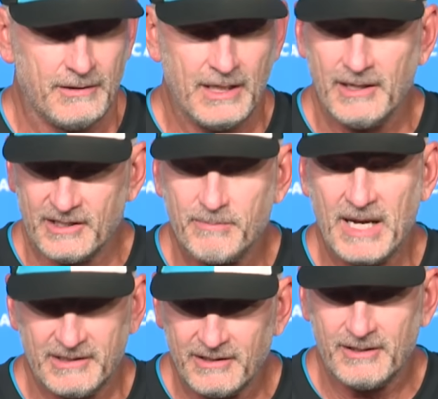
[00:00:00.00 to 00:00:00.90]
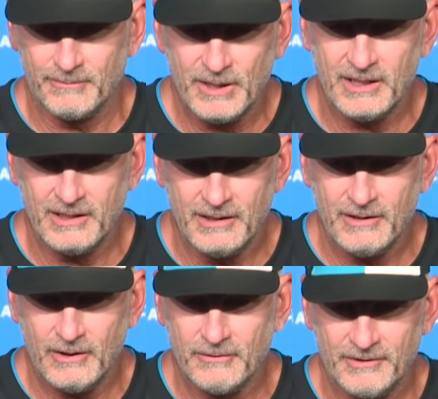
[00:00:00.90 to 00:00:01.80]
Didn't expect it to be,
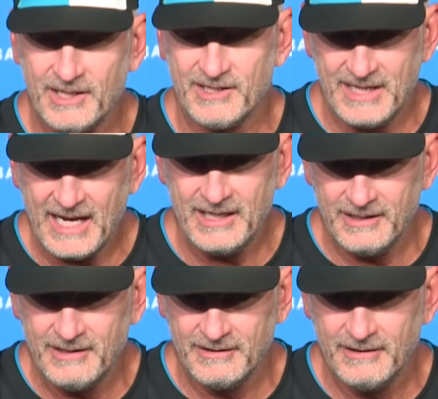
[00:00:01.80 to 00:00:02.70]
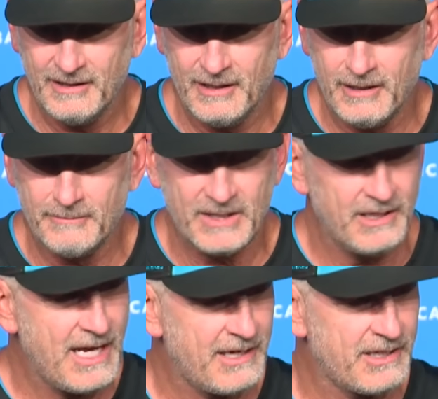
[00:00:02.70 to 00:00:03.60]
you know, this date.
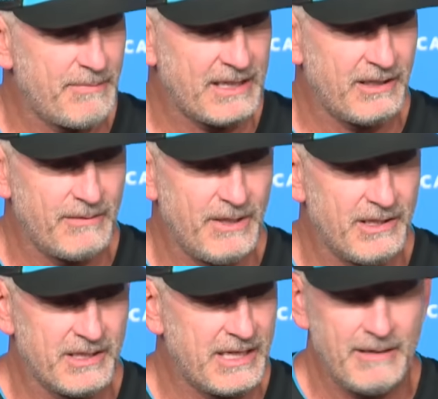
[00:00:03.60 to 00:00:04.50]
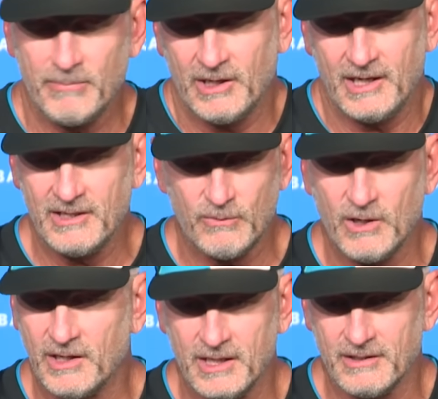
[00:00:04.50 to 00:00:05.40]
Did not expect it to be this date, but it is
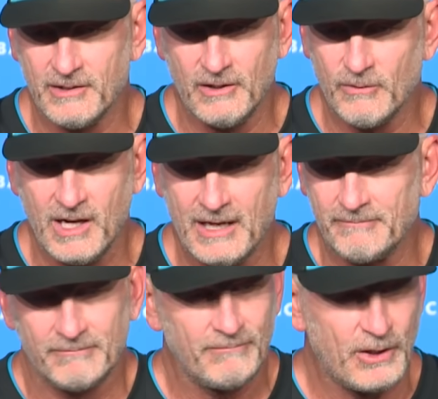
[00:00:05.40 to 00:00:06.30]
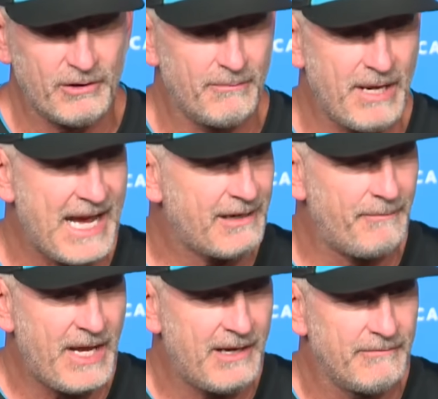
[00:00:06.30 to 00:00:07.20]
what it is. You know, we're not looking back.
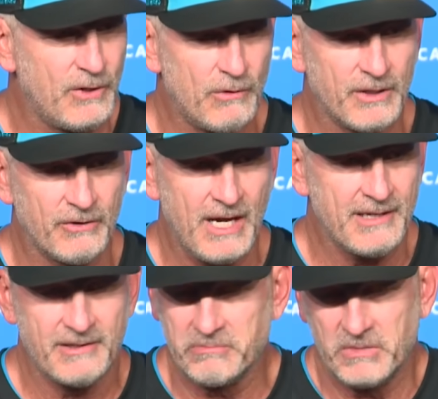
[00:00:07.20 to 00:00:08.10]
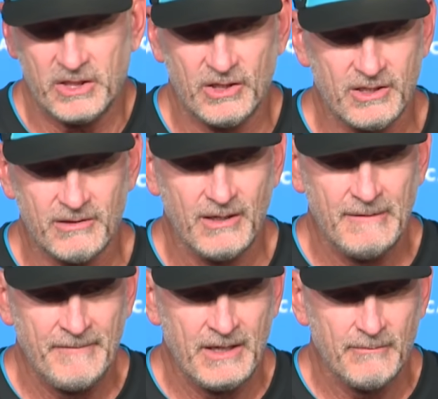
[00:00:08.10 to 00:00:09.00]
I'm not, no regrets. It's just
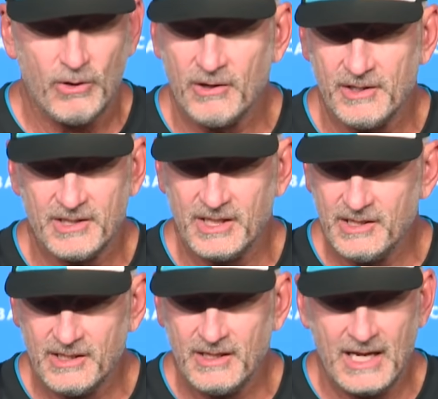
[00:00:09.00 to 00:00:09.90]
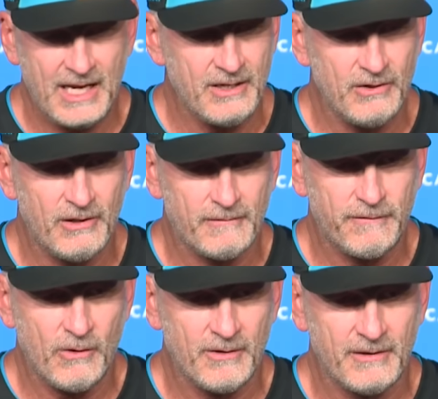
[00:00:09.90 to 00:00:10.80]
part of the season, and you look
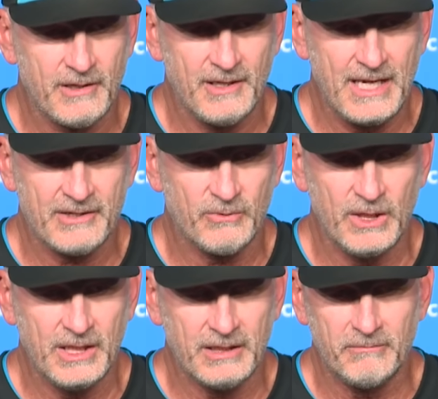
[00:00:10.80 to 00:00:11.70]
forward to the next week.